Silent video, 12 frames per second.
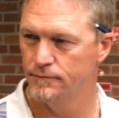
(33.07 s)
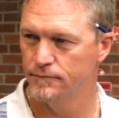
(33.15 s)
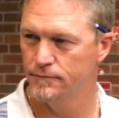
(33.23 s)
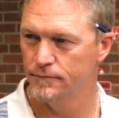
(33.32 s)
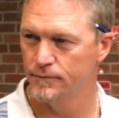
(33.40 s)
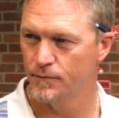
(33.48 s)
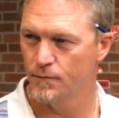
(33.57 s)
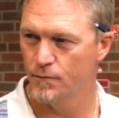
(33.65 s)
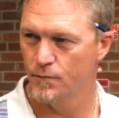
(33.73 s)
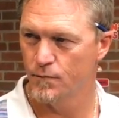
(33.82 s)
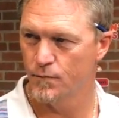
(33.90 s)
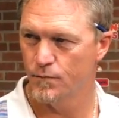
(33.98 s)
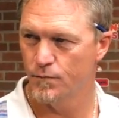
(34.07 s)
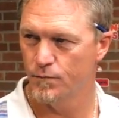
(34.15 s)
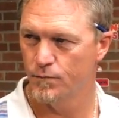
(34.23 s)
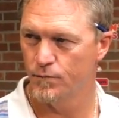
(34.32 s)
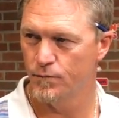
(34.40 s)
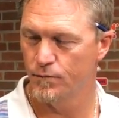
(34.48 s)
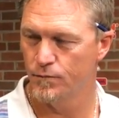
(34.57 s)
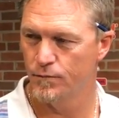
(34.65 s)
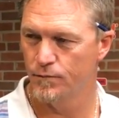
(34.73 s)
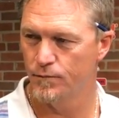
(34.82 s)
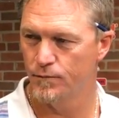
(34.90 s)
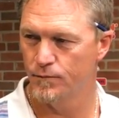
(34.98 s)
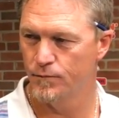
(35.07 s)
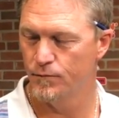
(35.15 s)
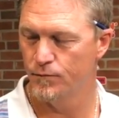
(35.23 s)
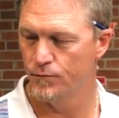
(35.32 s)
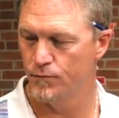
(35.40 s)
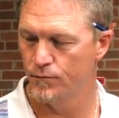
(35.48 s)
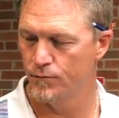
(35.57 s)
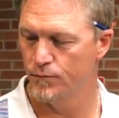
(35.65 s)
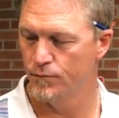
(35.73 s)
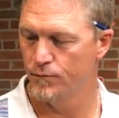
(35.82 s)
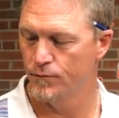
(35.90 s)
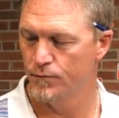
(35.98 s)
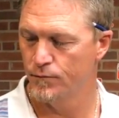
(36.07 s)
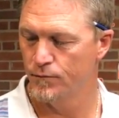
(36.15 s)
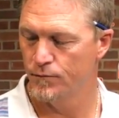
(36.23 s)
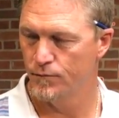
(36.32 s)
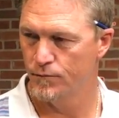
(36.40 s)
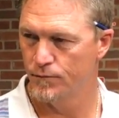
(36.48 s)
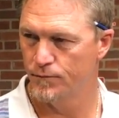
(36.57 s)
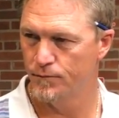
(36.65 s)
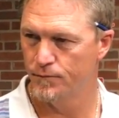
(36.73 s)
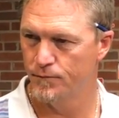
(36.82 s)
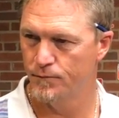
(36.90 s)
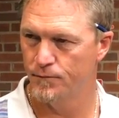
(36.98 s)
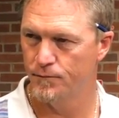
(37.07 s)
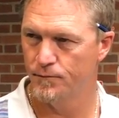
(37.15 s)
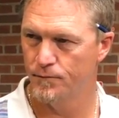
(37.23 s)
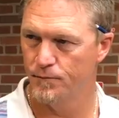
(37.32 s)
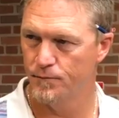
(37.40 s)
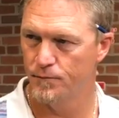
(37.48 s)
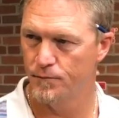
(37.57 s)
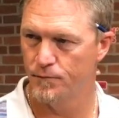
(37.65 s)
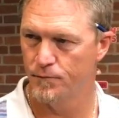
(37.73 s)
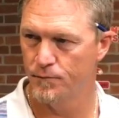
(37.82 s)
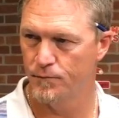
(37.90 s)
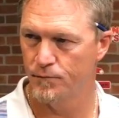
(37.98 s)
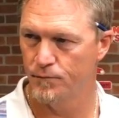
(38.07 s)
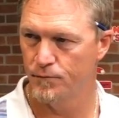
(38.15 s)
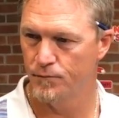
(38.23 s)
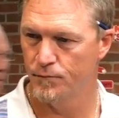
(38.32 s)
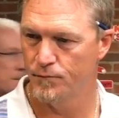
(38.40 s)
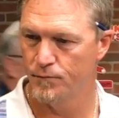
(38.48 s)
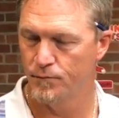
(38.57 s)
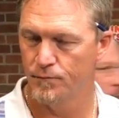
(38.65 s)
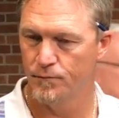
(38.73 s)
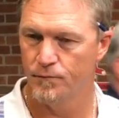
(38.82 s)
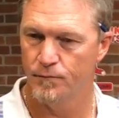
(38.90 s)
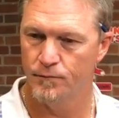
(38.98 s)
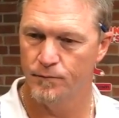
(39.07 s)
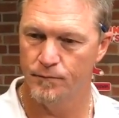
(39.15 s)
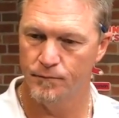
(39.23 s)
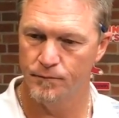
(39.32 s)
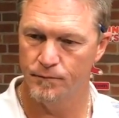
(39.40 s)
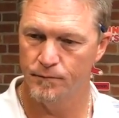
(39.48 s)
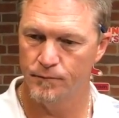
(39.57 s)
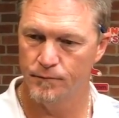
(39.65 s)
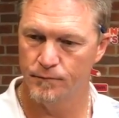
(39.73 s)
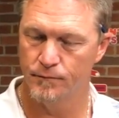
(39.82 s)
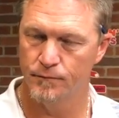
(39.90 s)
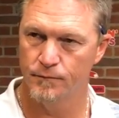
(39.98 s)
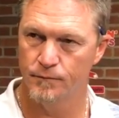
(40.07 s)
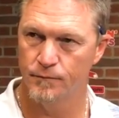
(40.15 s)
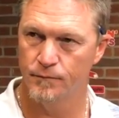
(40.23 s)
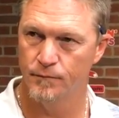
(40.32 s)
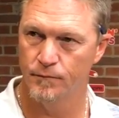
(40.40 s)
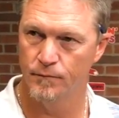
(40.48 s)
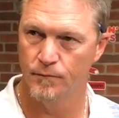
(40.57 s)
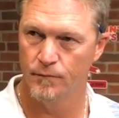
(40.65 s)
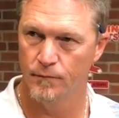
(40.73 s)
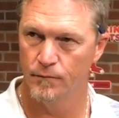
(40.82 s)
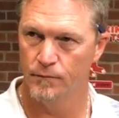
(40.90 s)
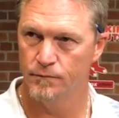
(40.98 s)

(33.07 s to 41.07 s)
This person isn't speaking.